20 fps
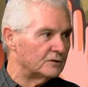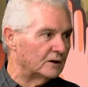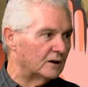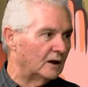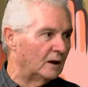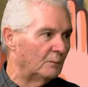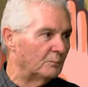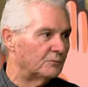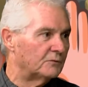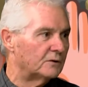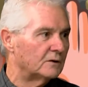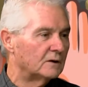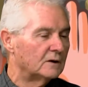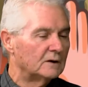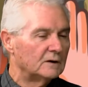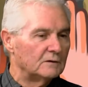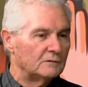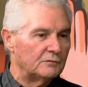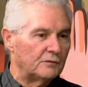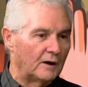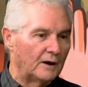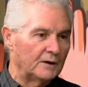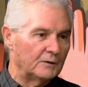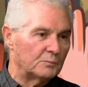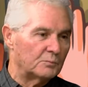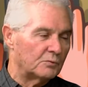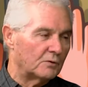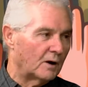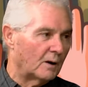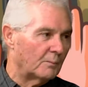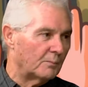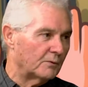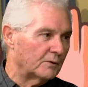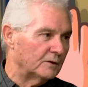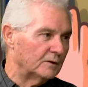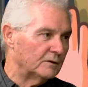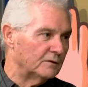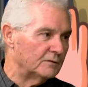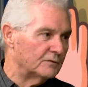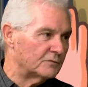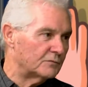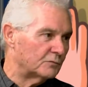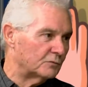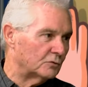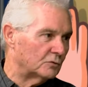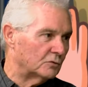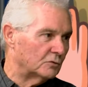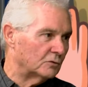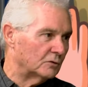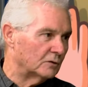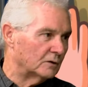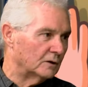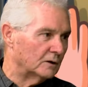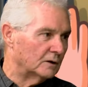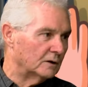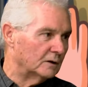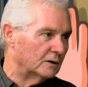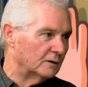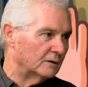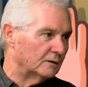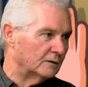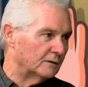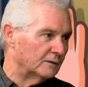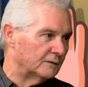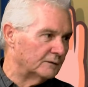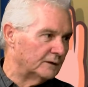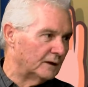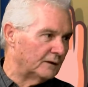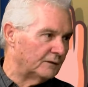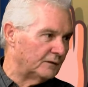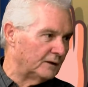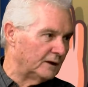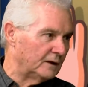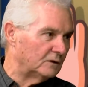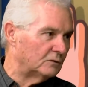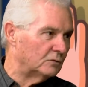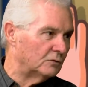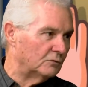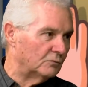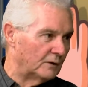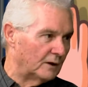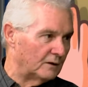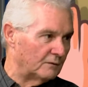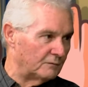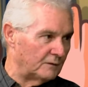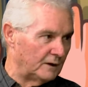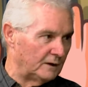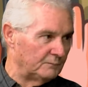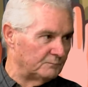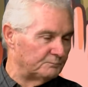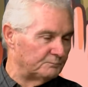He helped find properties for that they could renovate.